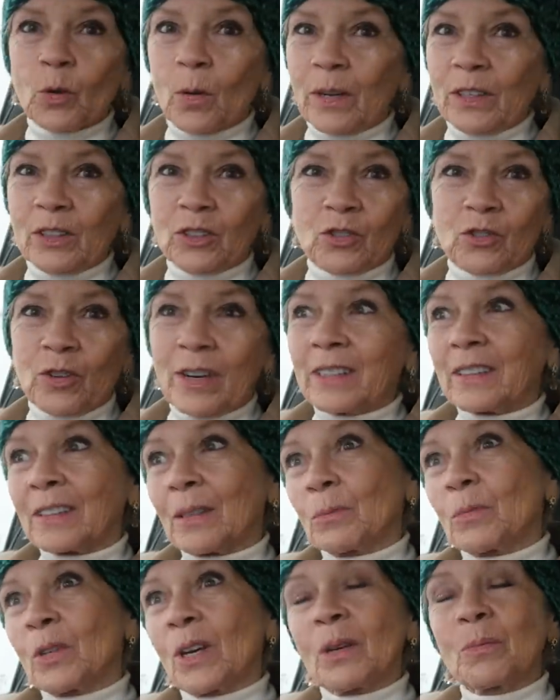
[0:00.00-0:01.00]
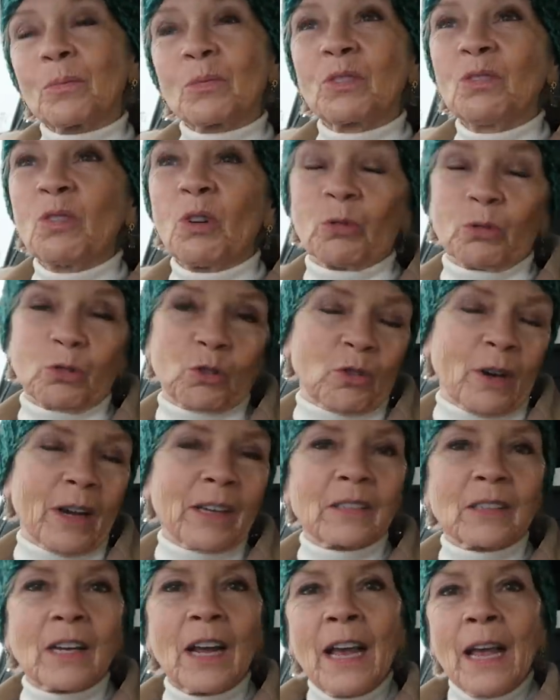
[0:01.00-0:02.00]
quite stressed, sometimes not
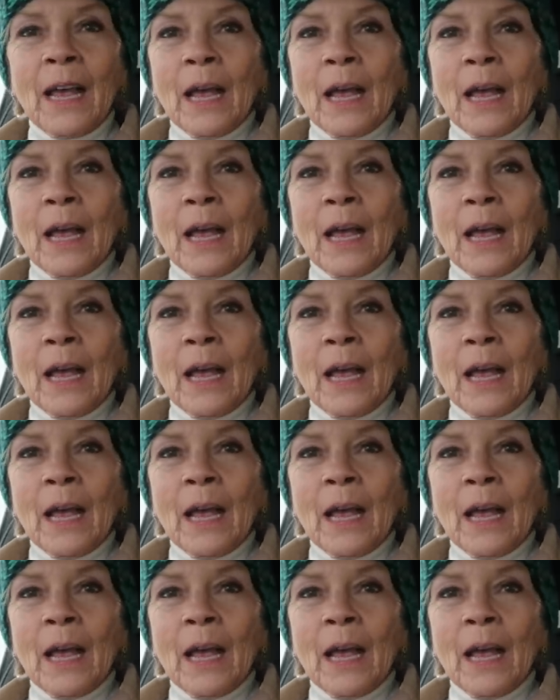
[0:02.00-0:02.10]
stressed,